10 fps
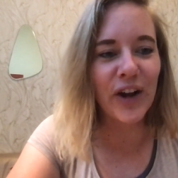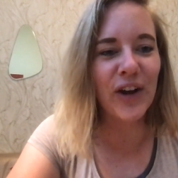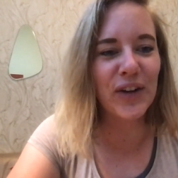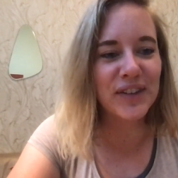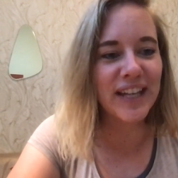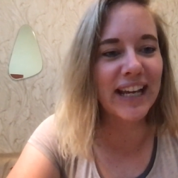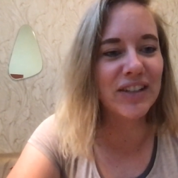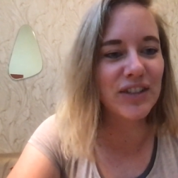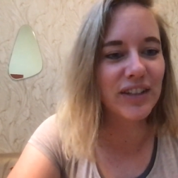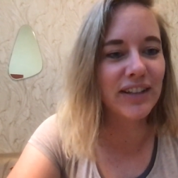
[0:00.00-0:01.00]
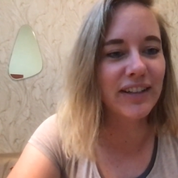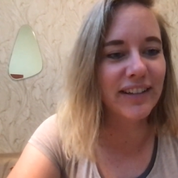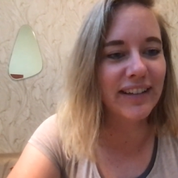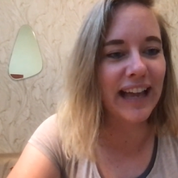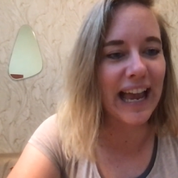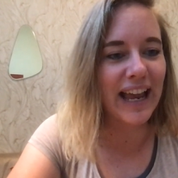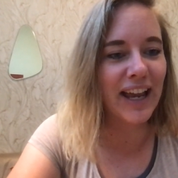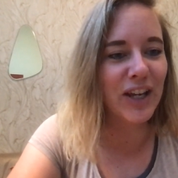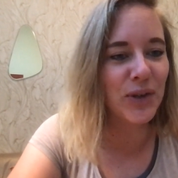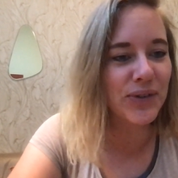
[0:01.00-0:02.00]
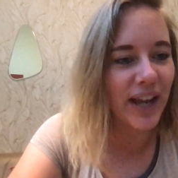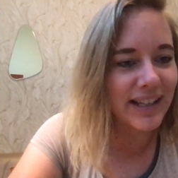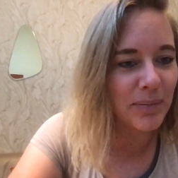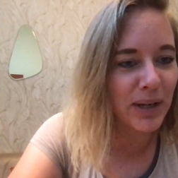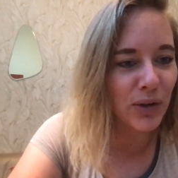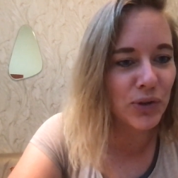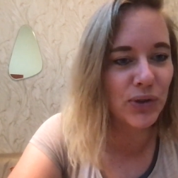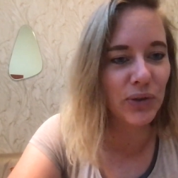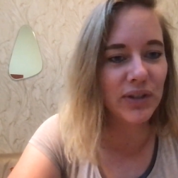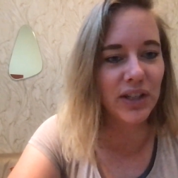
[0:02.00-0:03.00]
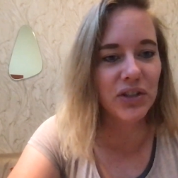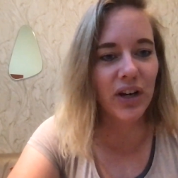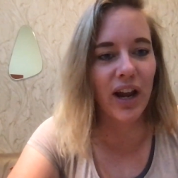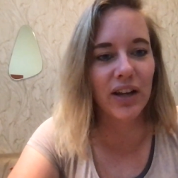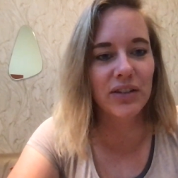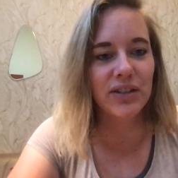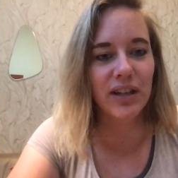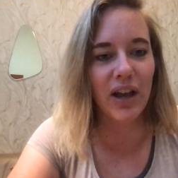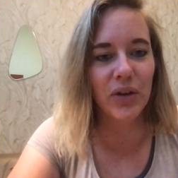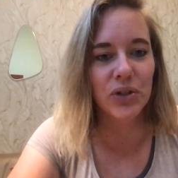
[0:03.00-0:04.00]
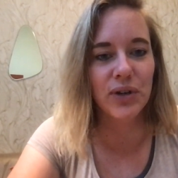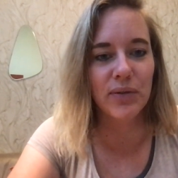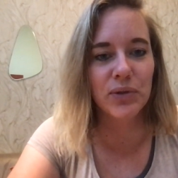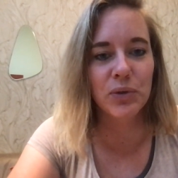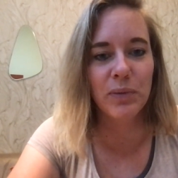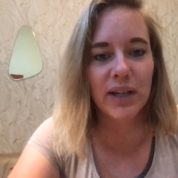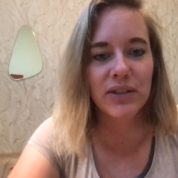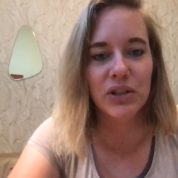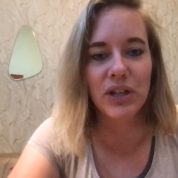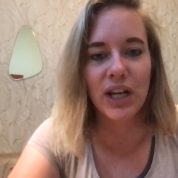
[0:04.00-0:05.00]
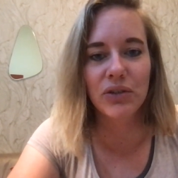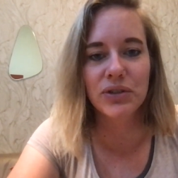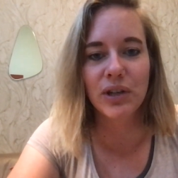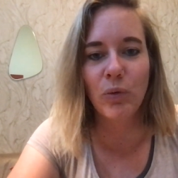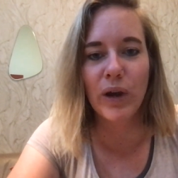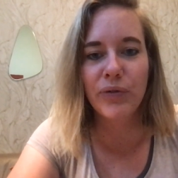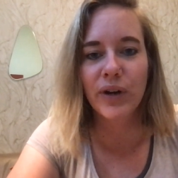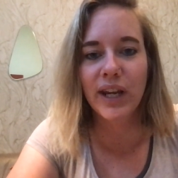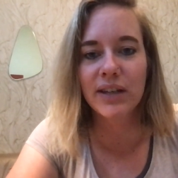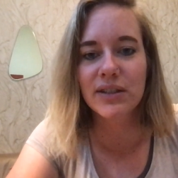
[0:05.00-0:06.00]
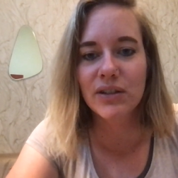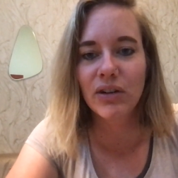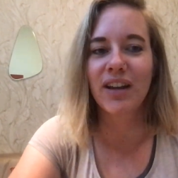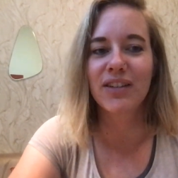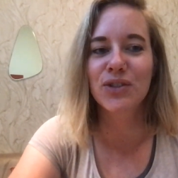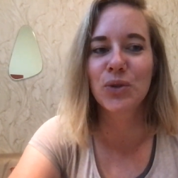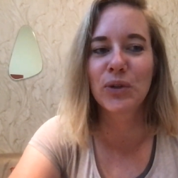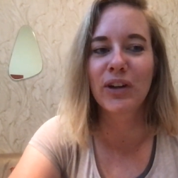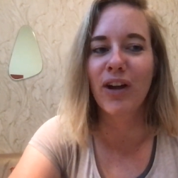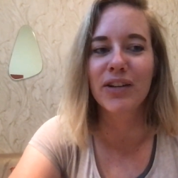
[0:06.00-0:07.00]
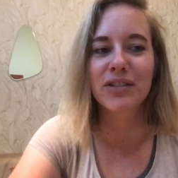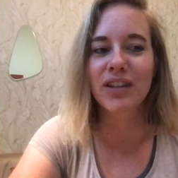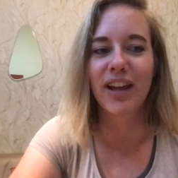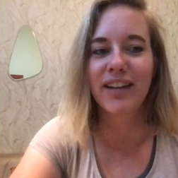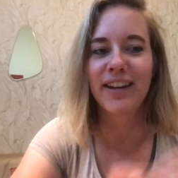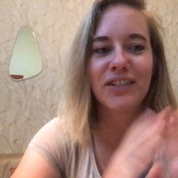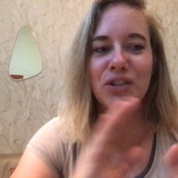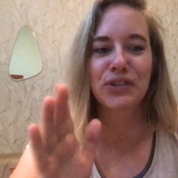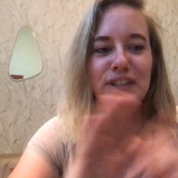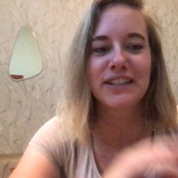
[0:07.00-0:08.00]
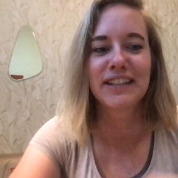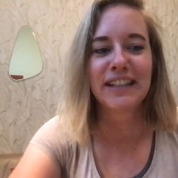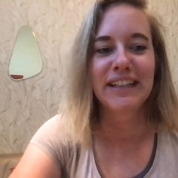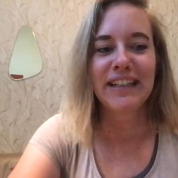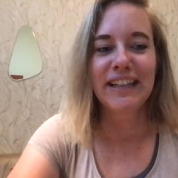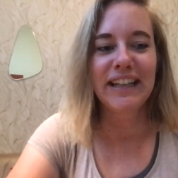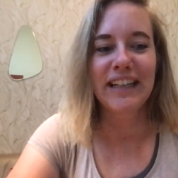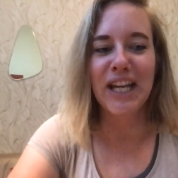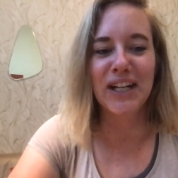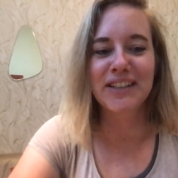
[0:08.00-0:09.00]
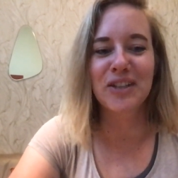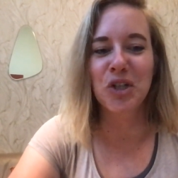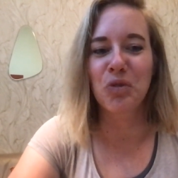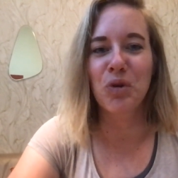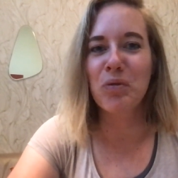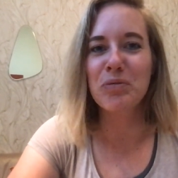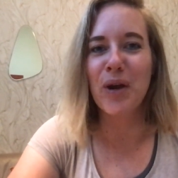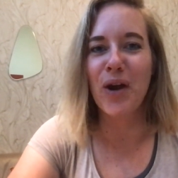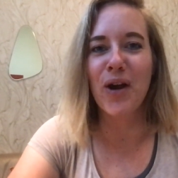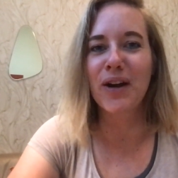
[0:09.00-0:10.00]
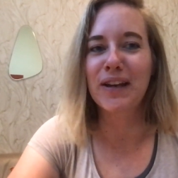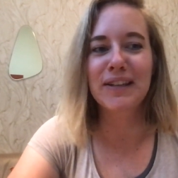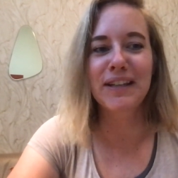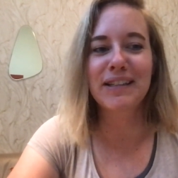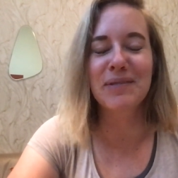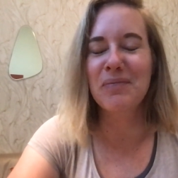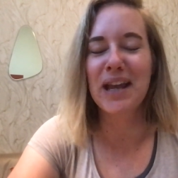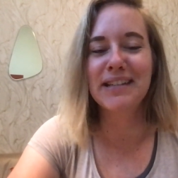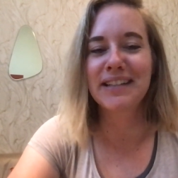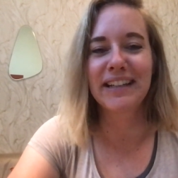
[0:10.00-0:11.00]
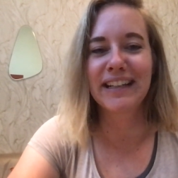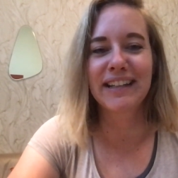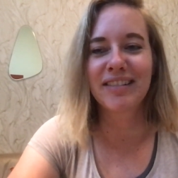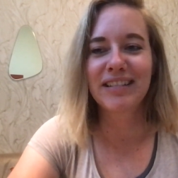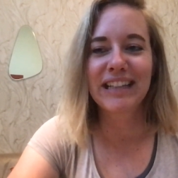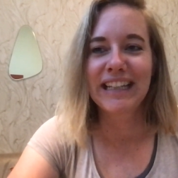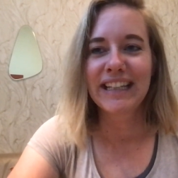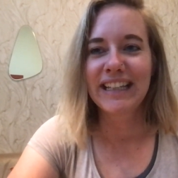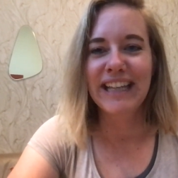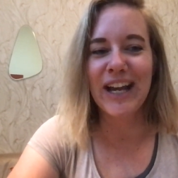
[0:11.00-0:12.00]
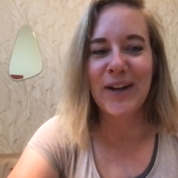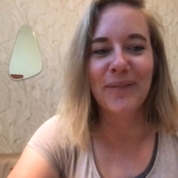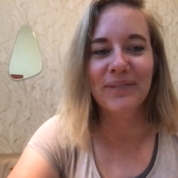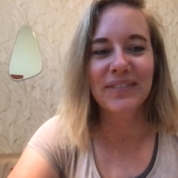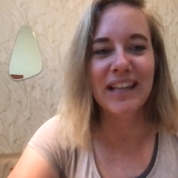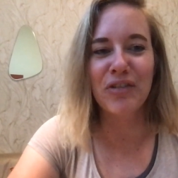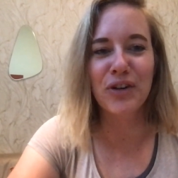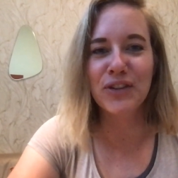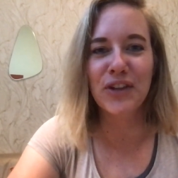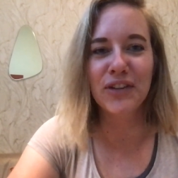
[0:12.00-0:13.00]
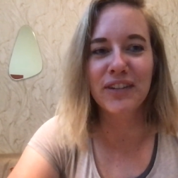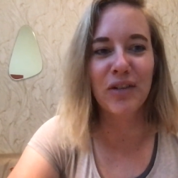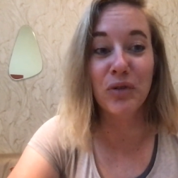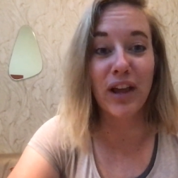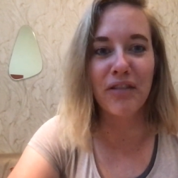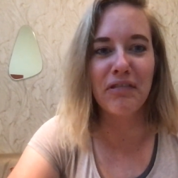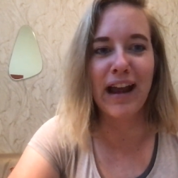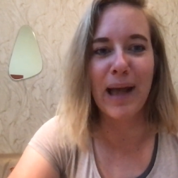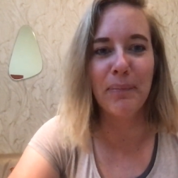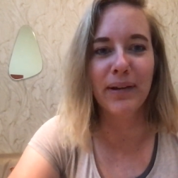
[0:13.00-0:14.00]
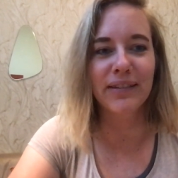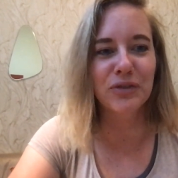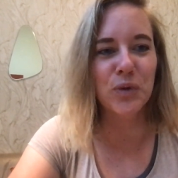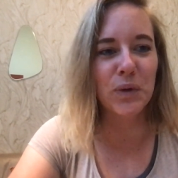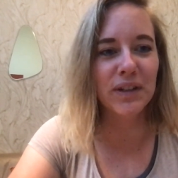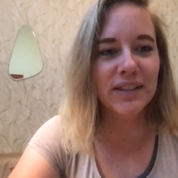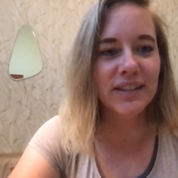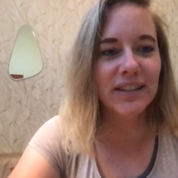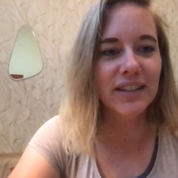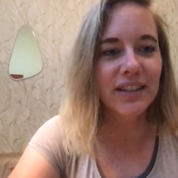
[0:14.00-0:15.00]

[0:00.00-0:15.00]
Oh, thanks. You say, as a middle school teacher, I could see how your travels would make such an interesting way for kids to learn a school class. And that just, yeah, I don't know, warms my heart. I think it's amazing. And yeah, never thought that would ever happen, of course.